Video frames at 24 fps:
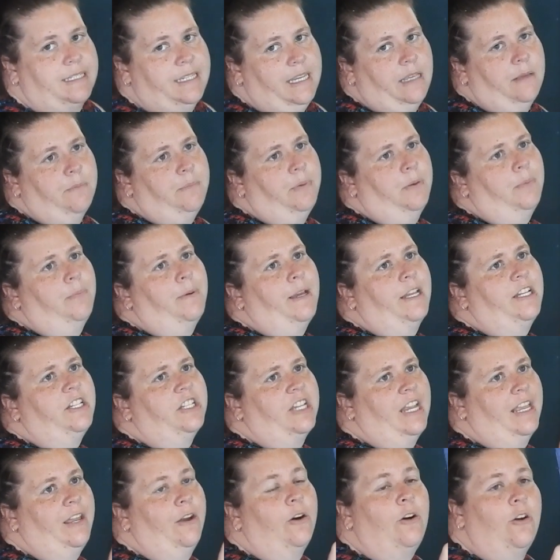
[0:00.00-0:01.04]
Deep by
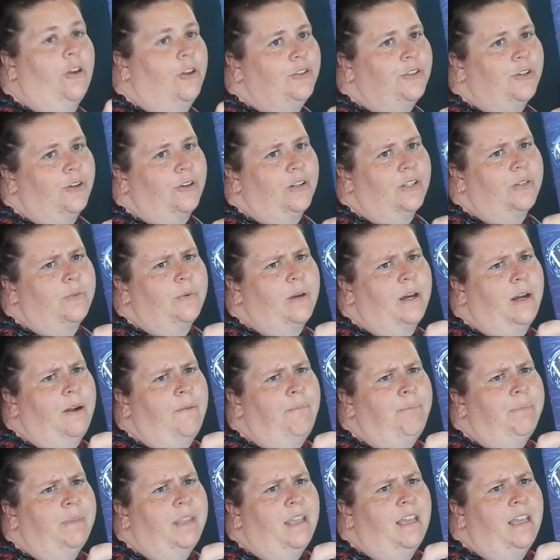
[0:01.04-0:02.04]
Shay Earnshaw as well.